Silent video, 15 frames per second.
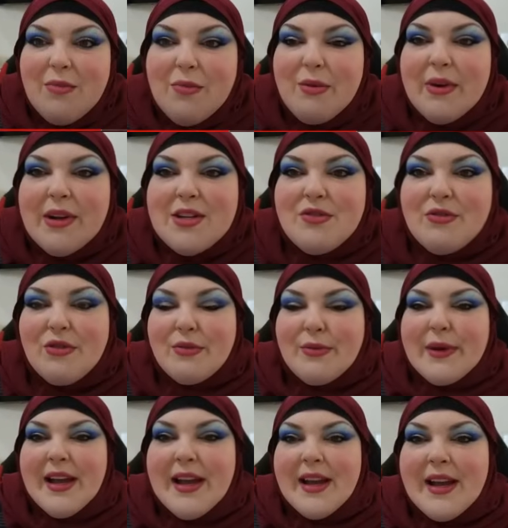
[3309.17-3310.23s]
we retro
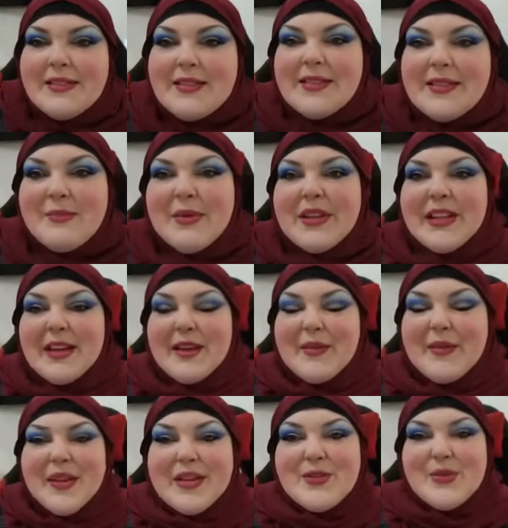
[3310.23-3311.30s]
react? You mean like
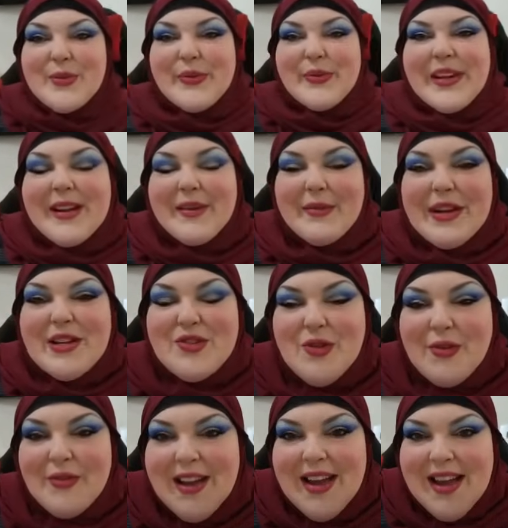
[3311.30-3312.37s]
me do a re
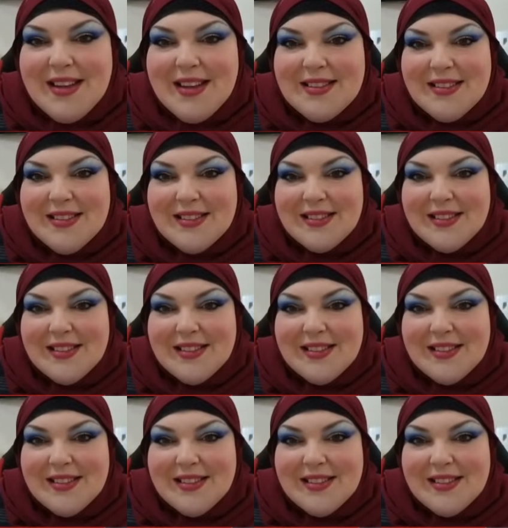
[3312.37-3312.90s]
retro react?